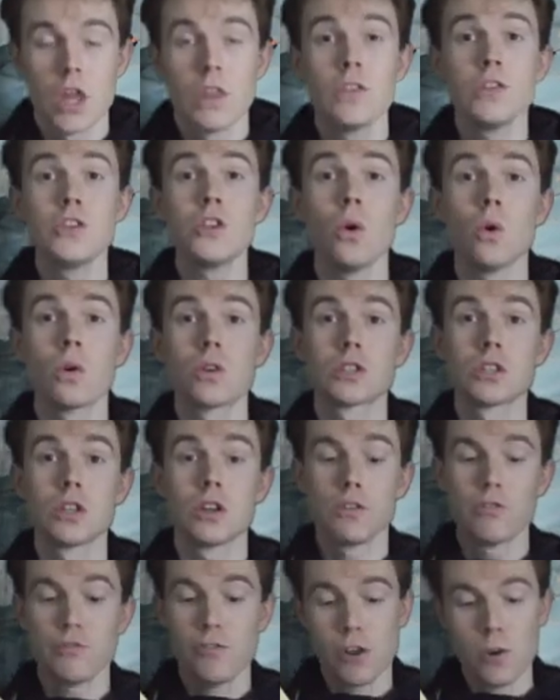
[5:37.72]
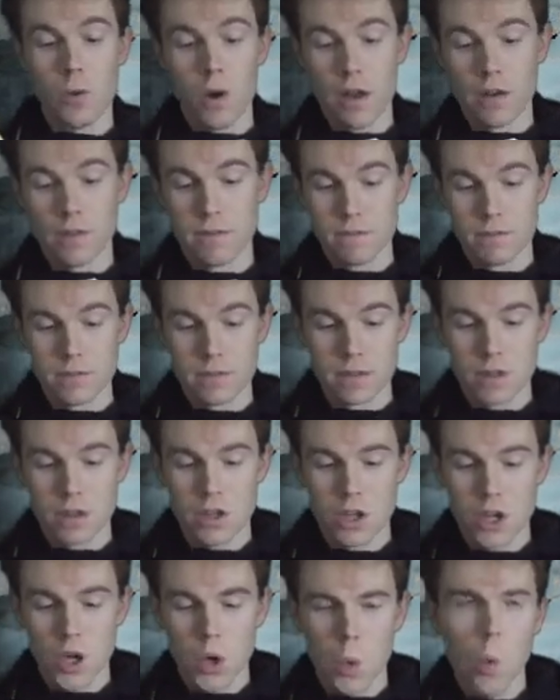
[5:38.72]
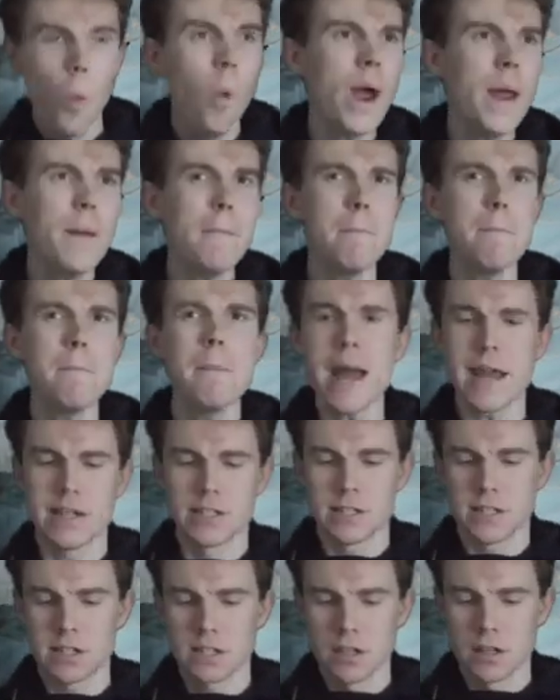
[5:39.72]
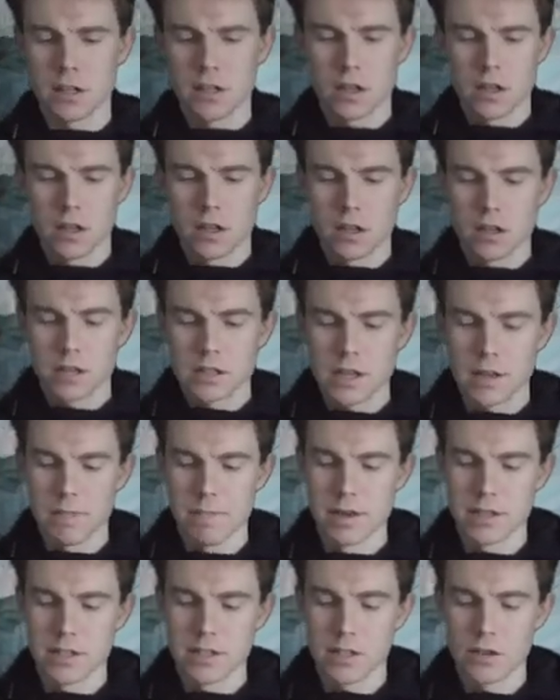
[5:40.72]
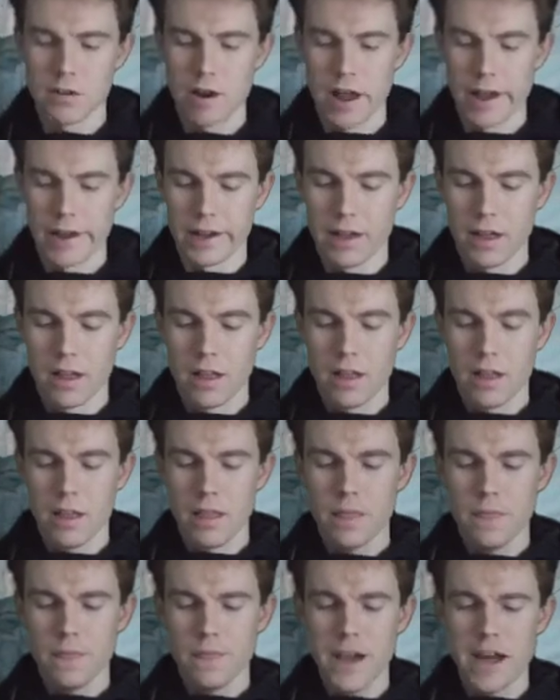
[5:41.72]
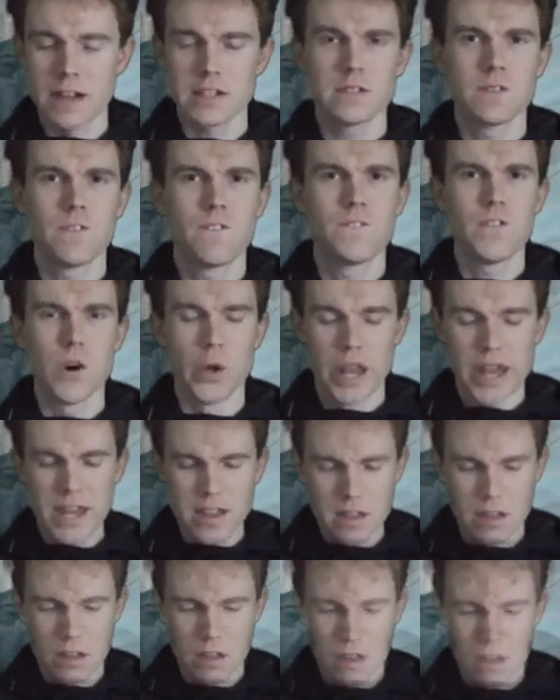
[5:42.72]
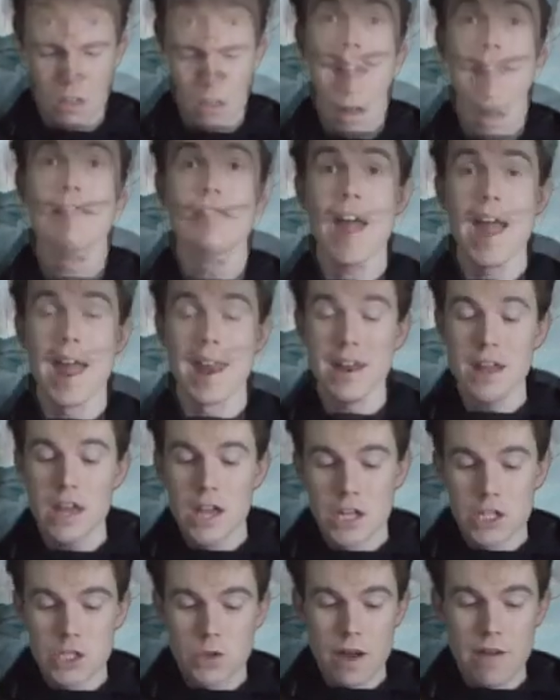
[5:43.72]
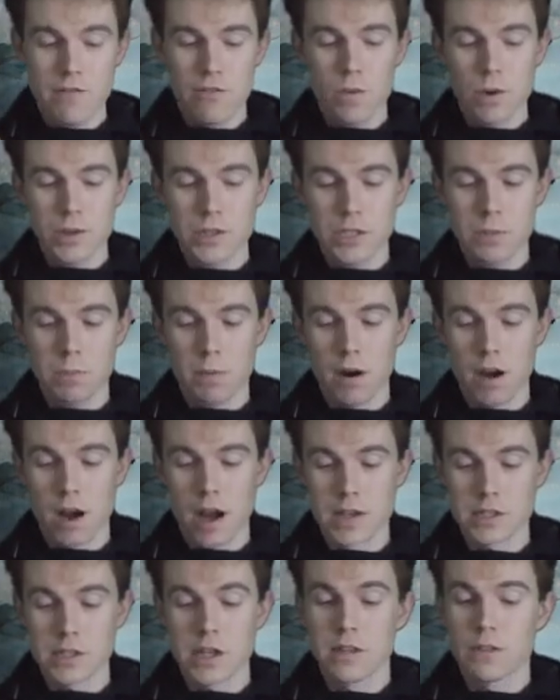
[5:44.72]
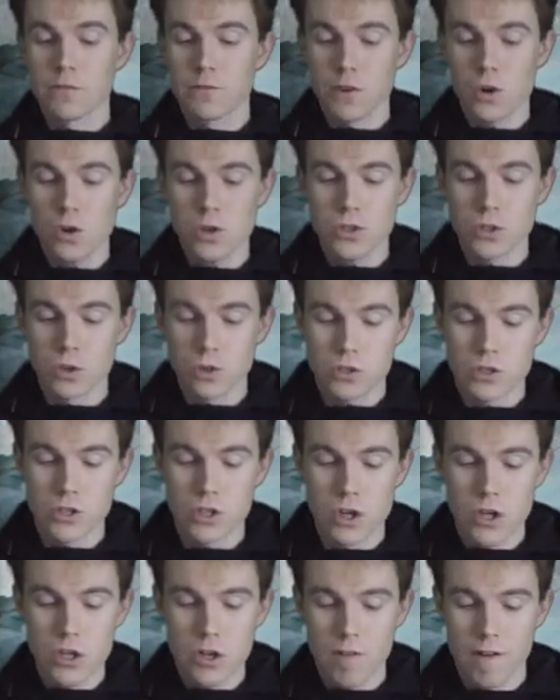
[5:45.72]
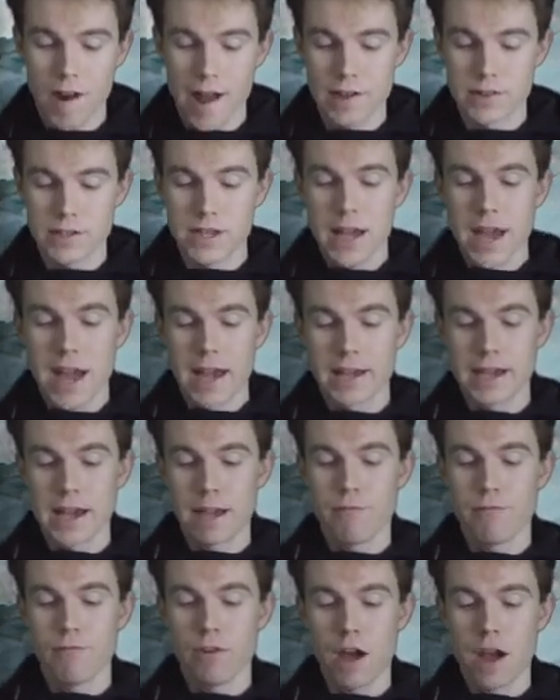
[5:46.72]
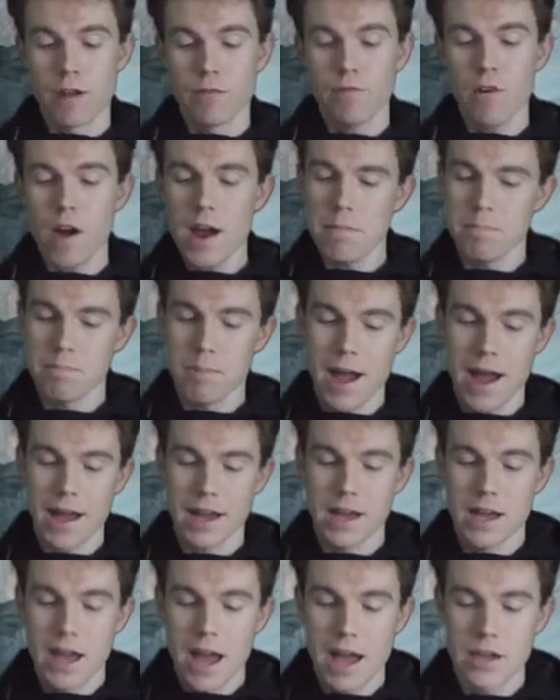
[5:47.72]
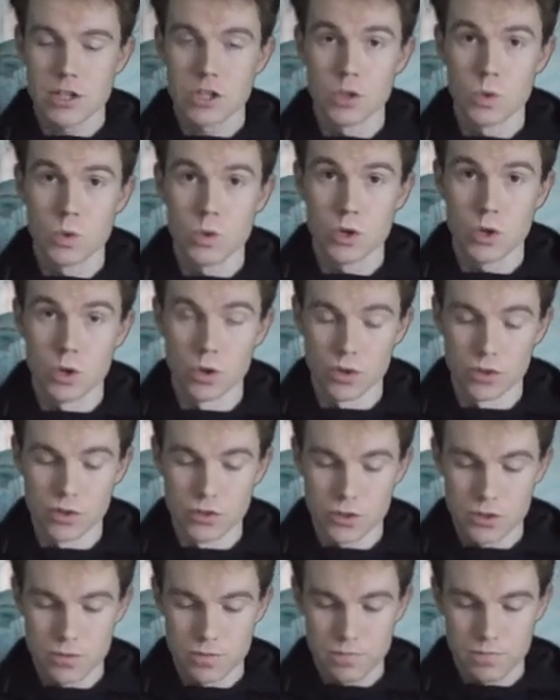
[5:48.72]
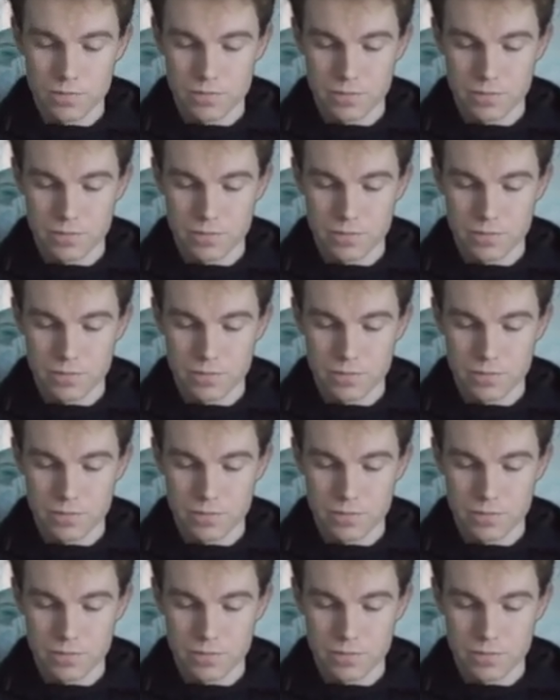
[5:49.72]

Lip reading: The ducks flew on. "We missed," said Mr. Gregg. "That's funny." Then, to everyone's surprise, the 4 ducks turned around and came flying right back to the guns.